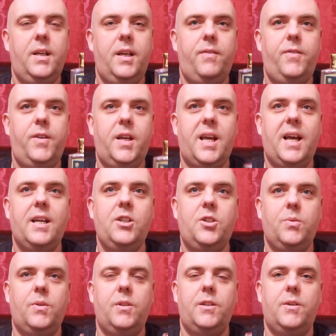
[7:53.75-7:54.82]
if you're
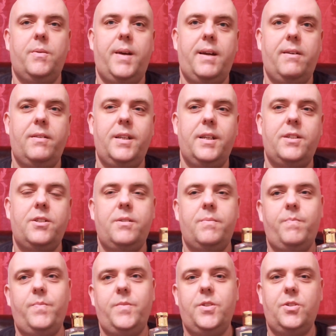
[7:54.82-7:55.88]
casual and you're wearing this,
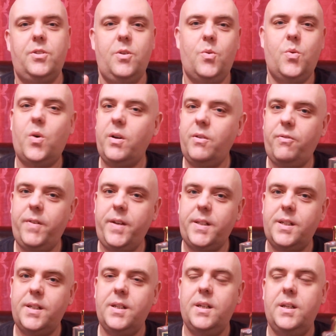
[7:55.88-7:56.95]
it doesn't quite fit.